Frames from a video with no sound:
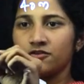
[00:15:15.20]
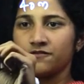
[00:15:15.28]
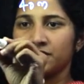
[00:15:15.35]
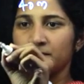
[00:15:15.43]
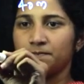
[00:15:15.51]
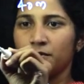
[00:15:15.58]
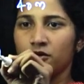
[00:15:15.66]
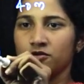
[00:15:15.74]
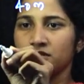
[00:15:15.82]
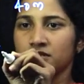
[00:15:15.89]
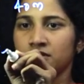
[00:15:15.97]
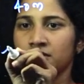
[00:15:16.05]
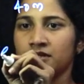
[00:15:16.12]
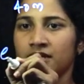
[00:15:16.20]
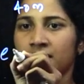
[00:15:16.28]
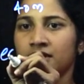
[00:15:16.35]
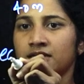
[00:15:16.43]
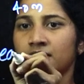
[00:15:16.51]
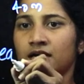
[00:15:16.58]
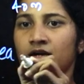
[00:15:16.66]
the plot.
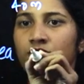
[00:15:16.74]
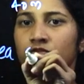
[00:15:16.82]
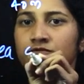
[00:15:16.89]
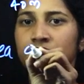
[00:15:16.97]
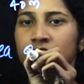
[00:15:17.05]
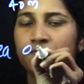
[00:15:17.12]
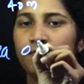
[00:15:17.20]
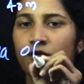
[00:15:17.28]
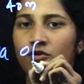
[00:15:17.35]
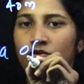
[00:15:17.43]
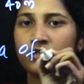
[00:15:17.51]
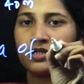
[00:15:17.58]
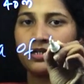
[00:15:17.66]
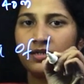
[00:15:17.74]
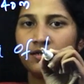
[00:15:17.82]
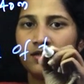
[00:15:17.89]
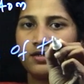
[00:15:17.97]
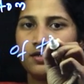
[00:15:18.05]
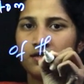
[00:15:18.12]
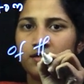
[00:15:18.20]
Area of the plot.
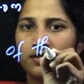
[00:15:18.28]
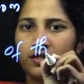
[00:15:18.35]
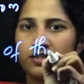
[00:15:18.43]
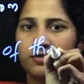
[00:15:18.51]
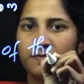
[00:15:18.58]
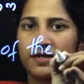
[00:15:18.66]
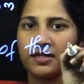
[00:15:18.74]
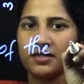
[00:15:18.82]
This